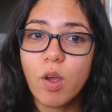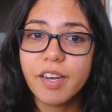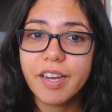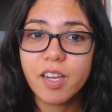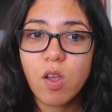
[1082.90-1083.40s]

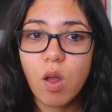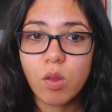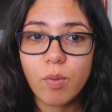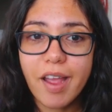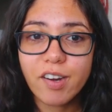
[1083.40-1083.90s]
in
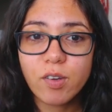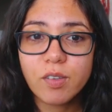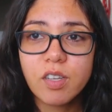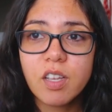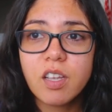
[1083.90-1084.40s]

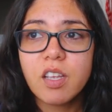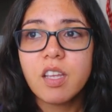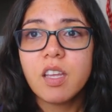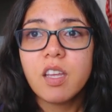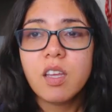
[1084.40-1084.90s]
Colorado,
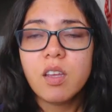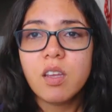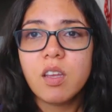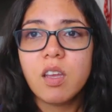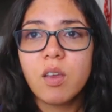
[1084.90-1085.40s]

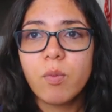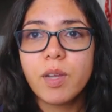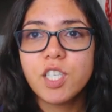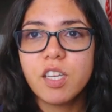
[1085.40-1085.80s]
which